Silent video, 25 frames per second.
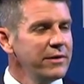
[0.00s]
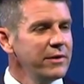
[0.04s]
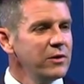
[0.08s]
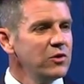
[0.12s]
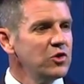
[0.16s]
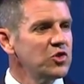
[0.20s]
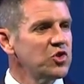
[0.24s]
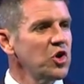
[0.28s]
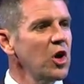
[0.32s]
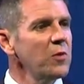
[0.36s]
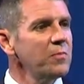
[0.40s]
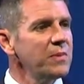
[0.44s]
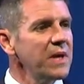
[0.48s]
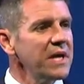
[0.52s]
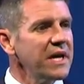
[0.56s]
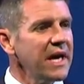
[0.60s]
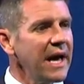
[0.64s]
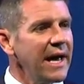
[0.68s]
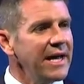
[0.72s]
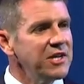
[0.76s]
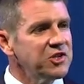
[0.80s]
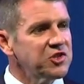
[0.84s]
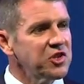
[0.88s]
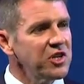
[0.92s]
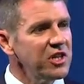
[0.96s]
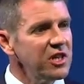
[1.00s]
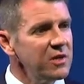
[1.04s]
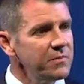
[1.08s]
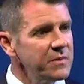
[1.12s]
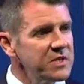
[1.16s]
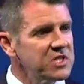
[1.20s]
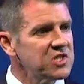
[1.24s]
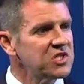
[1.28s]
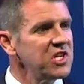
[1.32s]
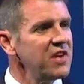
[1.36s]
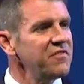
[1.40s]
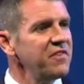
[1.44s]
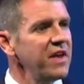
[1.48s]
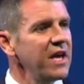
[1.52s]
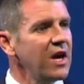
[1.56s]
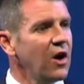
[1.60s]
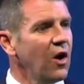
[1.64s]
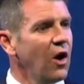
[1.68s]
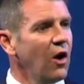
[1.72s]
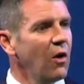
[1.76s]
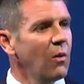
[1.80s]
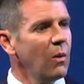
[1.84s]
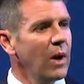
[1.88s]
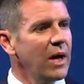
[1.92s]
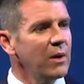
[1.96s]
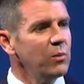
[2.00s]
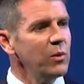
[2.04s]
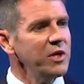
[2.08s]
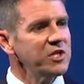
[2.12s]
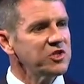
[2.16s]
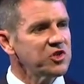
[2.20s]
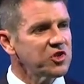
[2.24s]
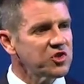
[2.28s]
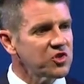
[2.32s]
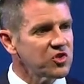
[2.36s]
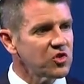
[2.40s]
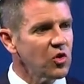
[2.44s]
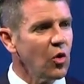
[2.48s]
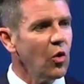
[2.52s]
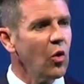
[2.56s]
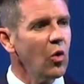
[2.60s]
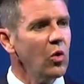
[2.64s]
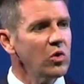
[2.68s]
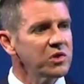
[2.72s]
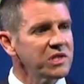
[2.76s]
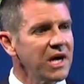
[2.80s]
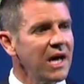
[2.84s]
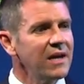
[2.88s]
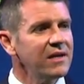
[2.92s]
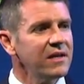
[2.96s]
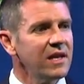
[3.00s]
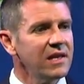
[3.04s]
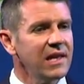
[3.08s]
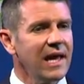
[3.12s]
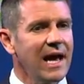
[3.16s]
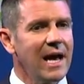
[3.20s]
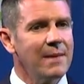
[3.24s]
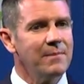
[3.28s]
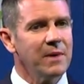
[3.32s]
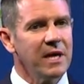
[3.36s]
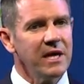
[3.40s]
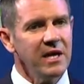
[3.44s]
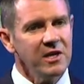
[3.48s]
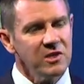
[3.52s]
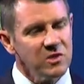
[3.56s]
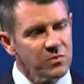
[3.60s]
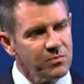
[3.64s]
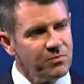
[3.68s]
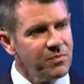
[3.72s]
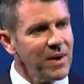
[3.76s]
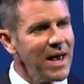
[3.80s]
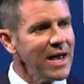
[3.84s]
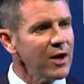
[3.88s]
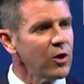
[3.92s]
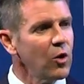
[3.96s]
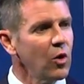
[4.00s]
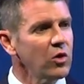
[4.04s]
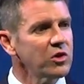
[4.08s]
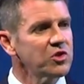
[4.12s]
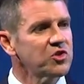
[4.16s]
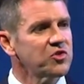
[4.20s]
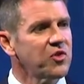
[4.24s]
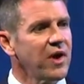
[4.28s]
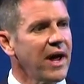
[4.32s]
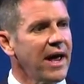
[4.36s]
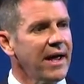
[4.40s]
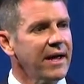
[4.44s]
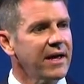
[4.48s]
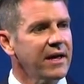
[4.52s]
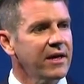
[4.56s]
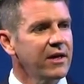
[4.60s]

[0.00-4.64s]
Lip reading: Duplication of the Pacific Highway, which stalled under Labor, is back on track.